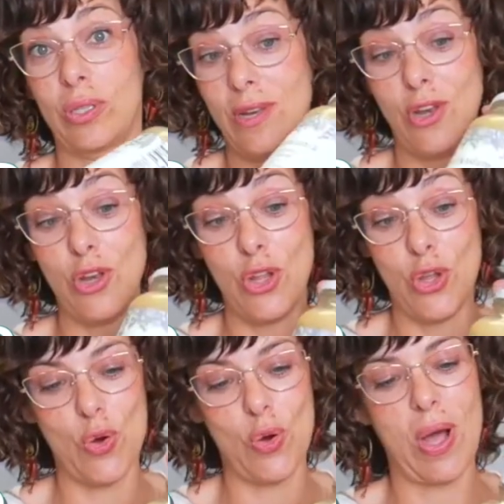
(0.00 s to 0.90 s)

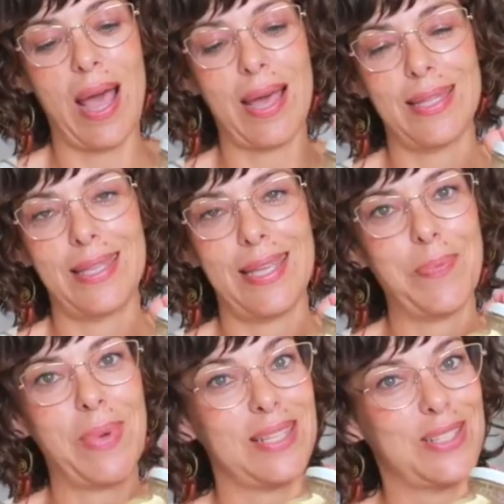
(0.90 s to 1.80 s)
new item
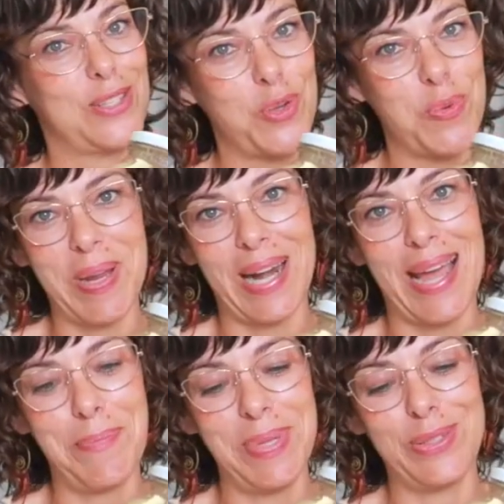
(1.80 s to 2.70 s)
and super
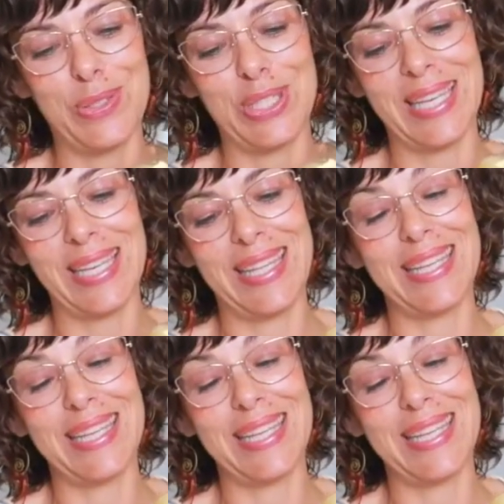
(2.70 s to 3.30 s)
happy to see it. This